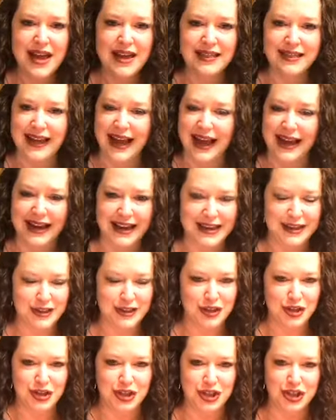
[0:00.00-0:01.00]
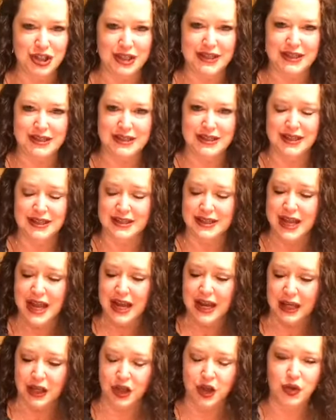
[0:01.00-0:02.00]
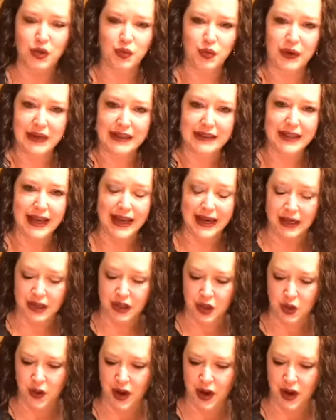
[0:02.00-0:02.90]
That is Jesus. And you read that and you